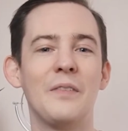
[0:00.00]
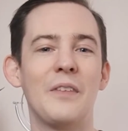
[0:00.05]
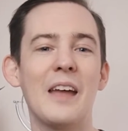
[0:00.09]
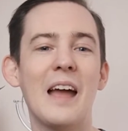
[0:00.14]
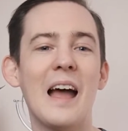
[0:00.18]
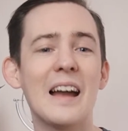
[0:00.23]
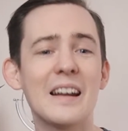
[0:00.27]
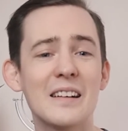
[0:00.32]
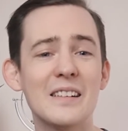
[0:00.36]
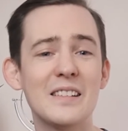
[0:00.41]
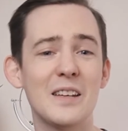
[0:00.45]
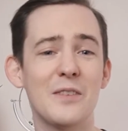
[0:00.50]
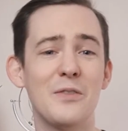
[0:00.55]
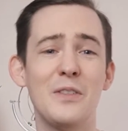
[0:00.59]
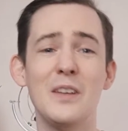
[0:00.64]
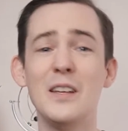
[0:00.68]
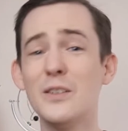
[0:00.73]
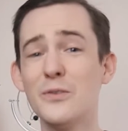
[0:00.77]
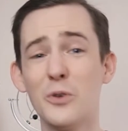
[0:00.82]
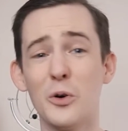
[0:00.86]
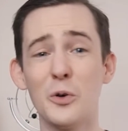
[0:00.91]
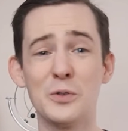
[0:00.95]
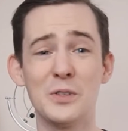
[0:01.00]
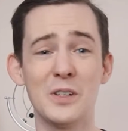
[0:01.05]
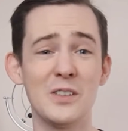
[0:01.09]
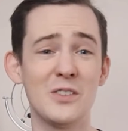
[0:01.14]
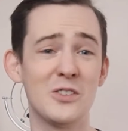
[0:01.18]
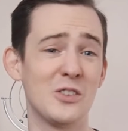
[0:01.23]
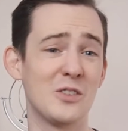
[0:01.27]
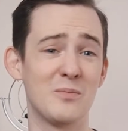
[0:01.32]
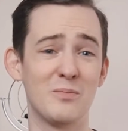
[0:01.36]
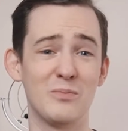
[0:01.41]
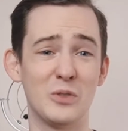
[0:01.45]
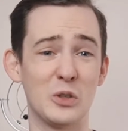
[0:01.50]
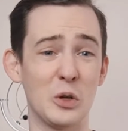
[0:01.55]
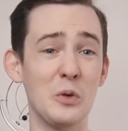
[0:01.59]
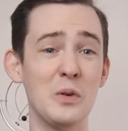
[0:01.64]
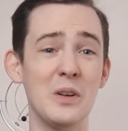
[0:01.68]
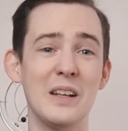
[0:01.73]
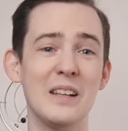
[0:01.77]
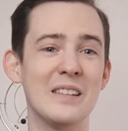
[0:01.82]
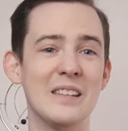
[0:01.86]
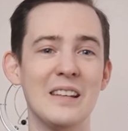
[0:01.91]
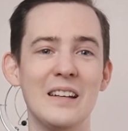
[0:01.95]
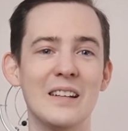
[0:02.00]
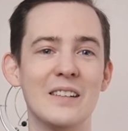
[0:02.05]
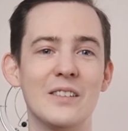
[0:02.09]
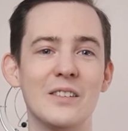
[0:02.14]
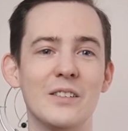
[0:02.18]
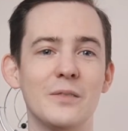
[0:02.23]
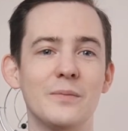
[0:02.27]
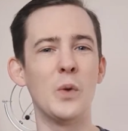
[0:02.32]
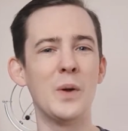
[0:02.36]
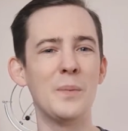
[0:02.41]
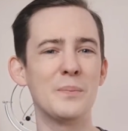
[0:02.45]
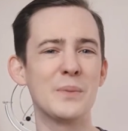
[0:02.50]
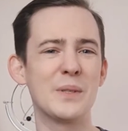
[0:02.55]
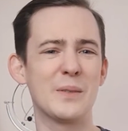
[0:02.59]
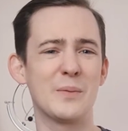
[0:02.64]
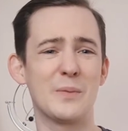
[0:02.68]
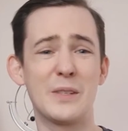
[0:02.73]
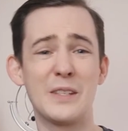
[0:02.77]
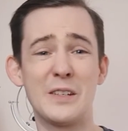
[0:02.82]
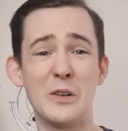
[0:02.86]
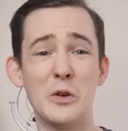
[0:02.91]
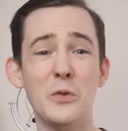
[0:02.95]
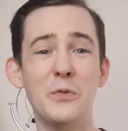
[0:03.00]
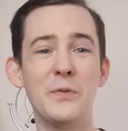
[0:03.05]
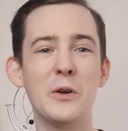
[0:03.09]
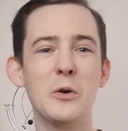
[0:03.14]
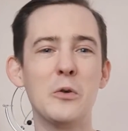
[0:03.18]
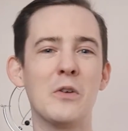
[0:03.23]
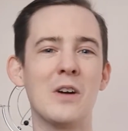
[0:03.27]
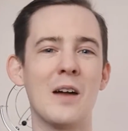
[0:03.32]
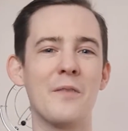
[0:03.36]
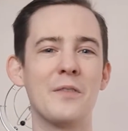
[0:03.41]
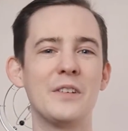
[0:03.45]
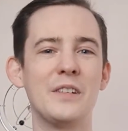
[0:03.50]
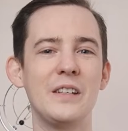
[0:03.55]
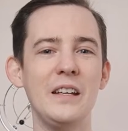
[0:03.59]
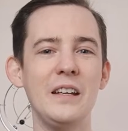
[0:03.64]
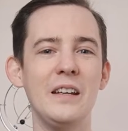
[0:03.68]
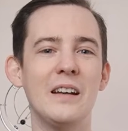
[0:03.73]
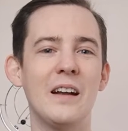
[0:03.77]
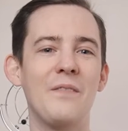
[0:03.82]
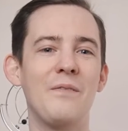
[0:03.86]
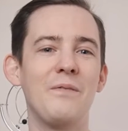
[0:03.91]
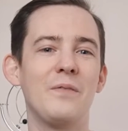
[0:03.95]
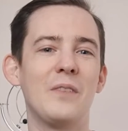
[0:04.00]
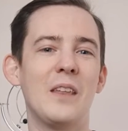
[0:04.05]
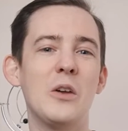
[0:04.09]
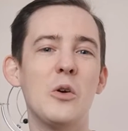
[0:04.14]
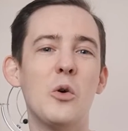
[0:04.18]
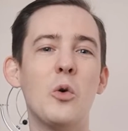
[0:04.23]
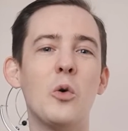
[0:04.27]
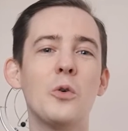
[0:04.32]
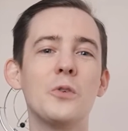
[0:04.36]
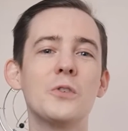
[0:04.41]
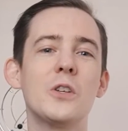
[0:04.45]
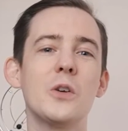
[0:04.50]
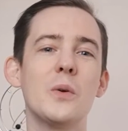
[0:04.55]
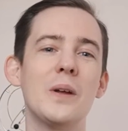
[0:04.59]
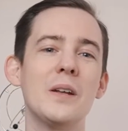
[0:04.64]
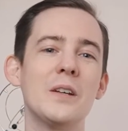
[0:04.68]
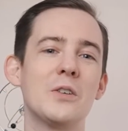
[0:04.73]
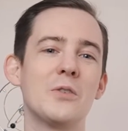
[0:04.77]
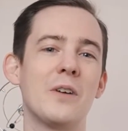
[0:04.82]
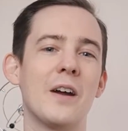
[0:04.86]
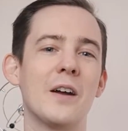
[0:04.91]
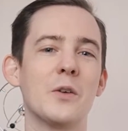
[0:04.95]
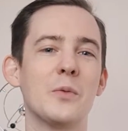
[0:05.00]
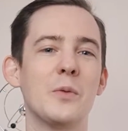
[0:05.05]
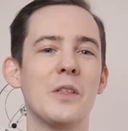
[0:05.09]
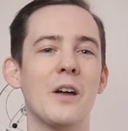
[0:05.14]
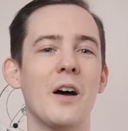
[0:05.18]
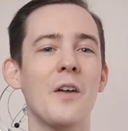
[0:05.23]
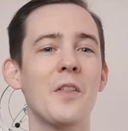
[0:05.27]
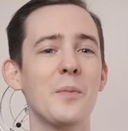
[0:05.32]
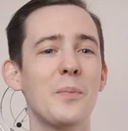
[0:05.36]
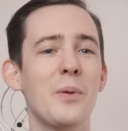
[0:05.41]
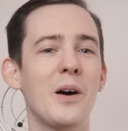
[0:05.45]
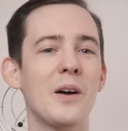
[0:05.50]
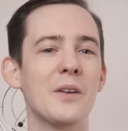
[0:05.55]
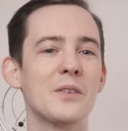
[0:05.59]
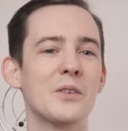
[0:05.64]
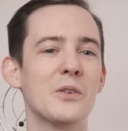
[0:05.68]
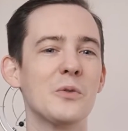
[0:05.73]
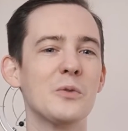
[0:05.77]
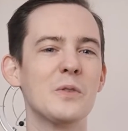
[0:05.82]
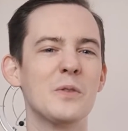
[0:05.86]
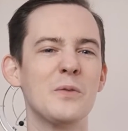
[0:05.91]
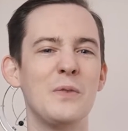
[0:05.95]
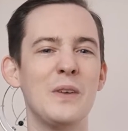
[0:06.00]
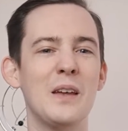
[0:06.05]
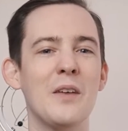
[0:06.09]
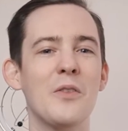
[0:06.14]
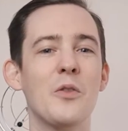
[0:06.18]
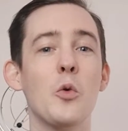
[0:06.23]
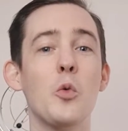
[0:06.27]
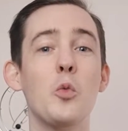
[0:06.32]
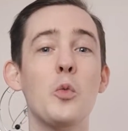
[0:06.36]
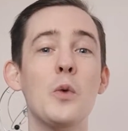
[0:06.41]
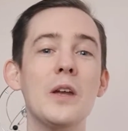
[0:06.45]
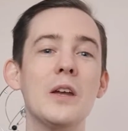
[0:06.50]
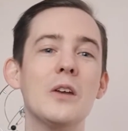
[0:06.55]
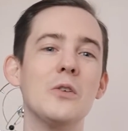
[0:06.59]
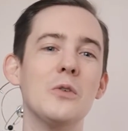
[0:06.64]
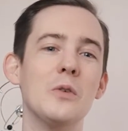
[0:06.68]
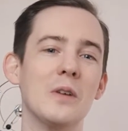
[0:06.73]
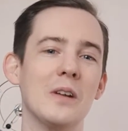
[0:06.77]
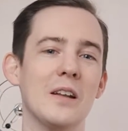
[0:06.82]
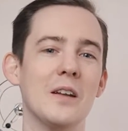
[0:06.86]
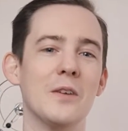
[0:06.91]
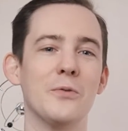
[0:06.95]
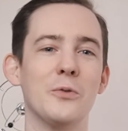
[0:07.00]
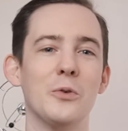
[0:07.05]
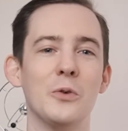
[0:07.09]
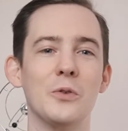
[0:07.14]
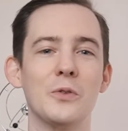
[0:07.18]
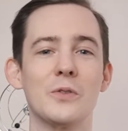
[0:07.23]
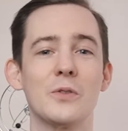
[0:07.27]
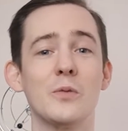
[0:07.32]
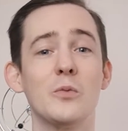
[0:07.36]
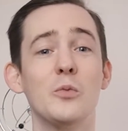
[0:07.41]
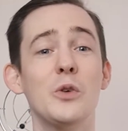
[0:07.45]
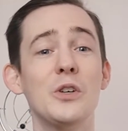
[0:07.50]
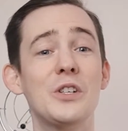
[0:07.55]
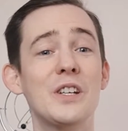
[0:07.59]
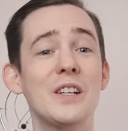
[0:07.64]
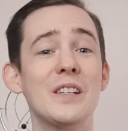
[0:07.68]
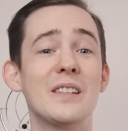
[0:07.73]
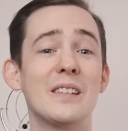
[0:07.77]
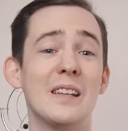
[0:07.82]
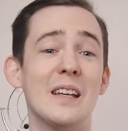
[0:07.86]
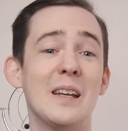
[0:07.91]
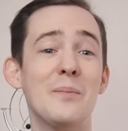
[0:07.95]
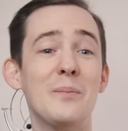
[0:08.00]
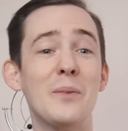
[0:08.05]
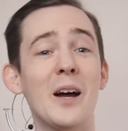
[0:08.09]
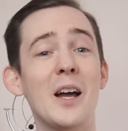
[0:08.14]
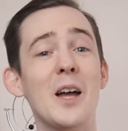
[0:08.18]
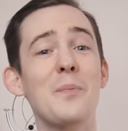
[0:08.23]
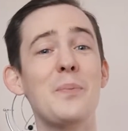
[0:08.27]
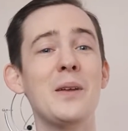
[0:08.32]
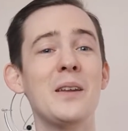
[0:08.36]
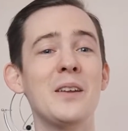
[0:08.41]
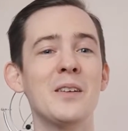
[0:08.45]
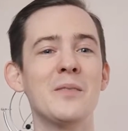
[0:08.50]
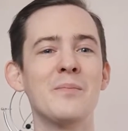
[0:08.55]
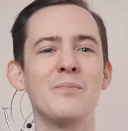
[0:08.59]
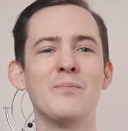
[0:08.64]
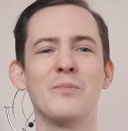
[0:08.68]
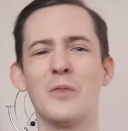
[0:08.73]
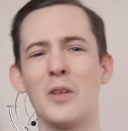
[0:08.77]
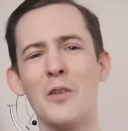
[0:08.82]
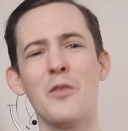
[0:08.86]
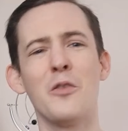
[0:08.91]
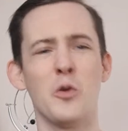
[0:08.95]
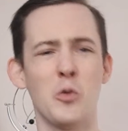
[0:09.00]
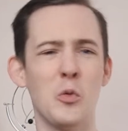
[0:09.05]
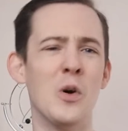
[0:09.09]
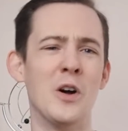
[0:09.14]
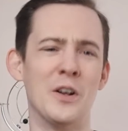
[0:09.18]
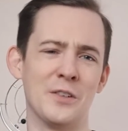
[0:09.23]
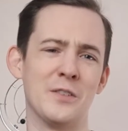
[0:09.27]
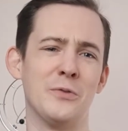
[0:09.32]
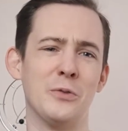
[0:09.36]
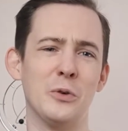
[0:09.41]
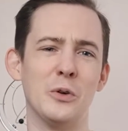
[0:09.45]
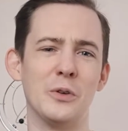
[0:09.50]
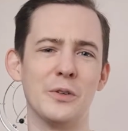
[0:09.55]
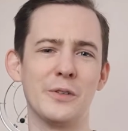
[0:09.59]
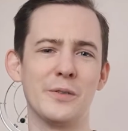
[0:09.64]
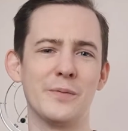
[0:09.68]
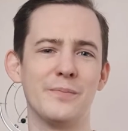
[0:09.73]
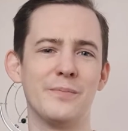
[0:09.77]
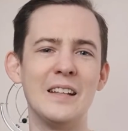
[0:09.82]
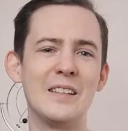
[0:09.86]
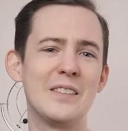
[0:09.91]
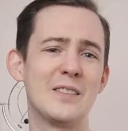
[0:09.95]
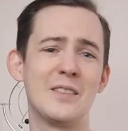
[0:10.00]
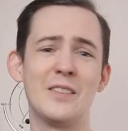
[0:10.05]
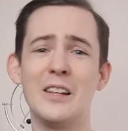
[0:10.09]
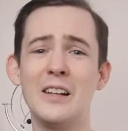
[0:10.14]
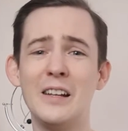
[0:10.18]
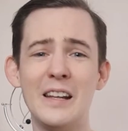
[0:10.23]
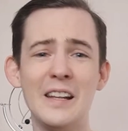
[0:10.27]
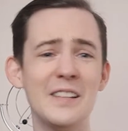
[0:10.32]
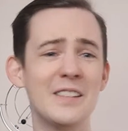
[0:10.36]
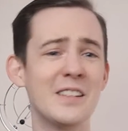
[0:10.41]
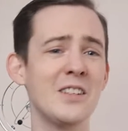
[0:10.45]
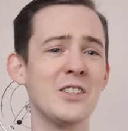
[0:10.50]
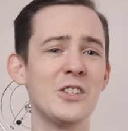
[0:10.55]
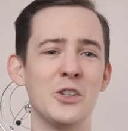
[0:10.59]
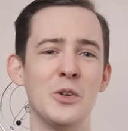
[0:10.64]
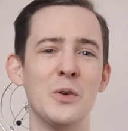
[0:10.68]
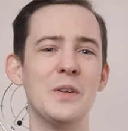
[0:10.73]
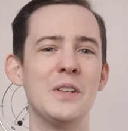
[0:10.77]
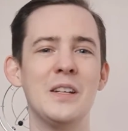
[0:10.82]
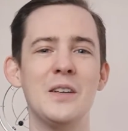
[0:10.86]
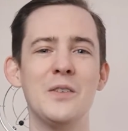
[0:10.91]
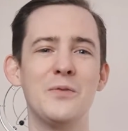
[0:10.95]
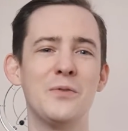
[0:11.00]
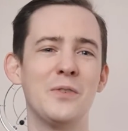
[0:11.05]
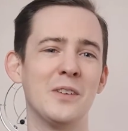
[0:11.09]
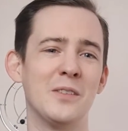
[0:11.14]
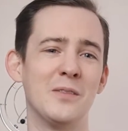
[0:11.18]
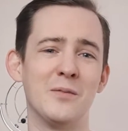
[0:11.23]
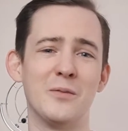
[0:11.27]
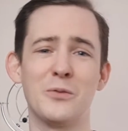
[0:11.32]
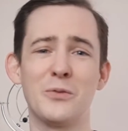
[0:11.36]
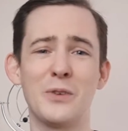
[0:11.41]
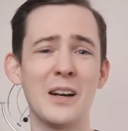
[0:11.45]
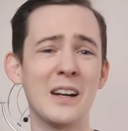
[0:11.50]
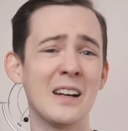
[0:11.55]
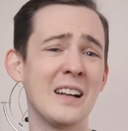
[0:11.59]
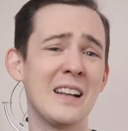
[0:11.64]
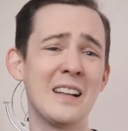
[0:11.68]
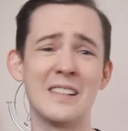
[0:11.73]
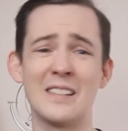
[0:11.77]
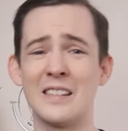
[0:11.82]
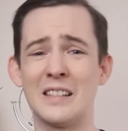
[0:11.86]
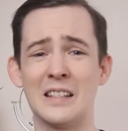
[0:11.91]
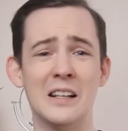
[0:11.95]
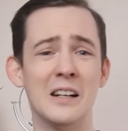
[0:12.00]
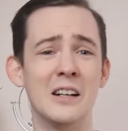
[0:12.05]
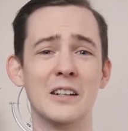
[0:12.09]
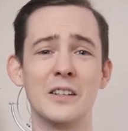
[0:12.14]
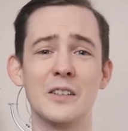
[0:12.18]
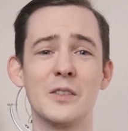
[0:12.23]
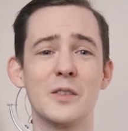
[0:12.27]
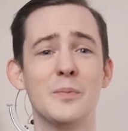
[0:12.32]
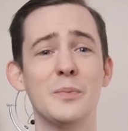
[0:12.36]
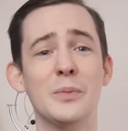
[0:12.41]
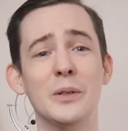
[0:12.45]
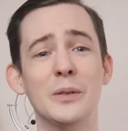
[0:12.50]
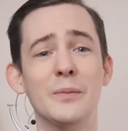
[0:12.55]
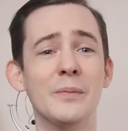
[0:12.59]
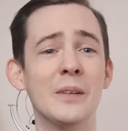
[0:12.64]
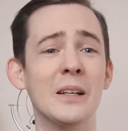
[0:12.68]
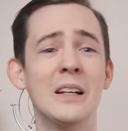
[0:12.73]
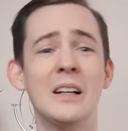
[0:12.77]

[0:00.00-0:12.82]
They act as if these forces just don't exist. WIMPs still feel gravity, and they also interact with other particles via the weak nuclear force, which is, in my opinion, the worst force. It's the least intuitive, and frankly it sucks, but